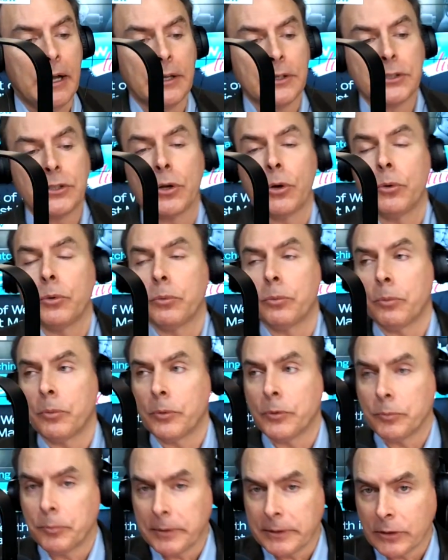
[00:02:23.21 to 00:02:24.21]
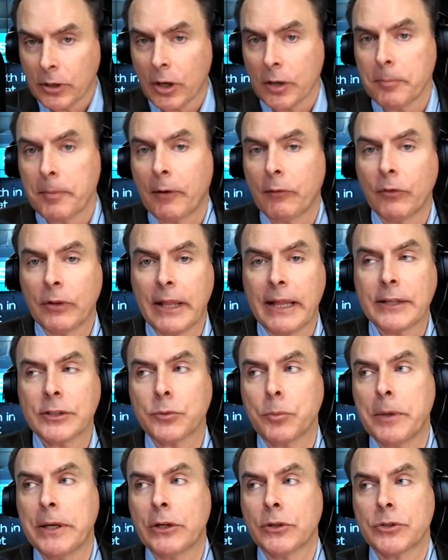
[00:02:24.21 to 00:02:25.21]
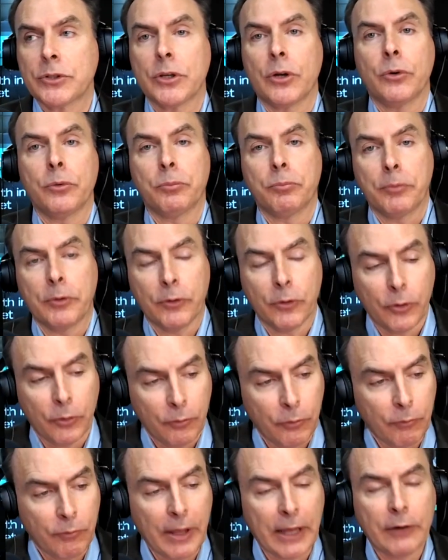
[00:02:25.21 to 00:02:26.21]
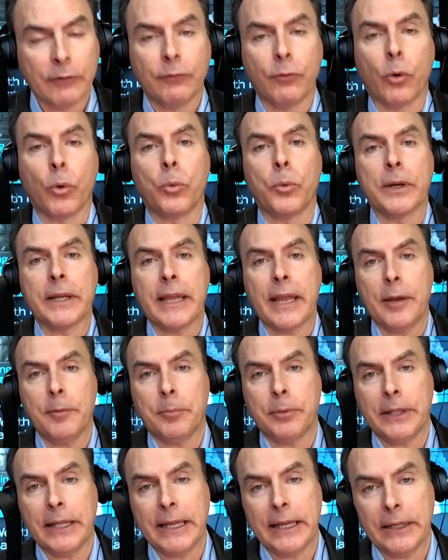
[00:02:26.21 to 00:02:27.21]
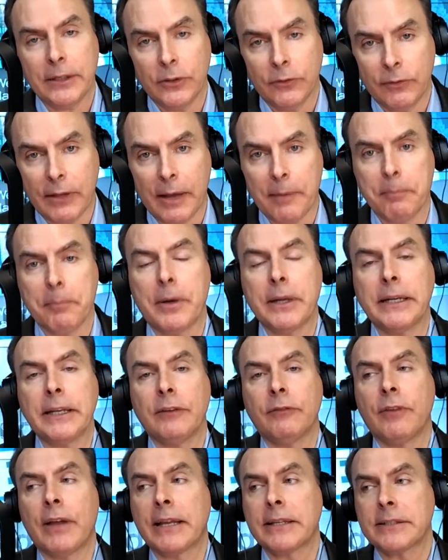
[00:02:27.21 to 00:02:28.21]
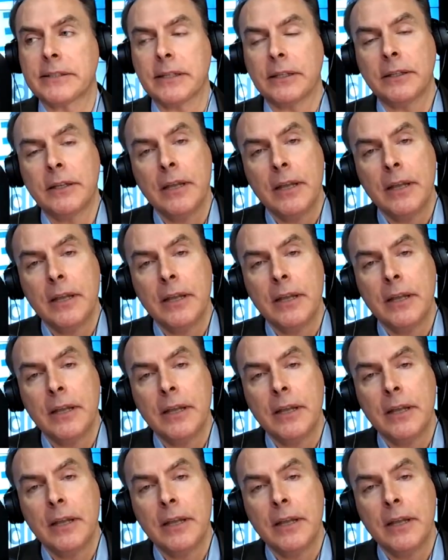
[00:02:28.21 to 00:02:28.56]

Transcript: So we've been talking about over the last week or so, you know, if you've got a 401k plan, you've got money invested,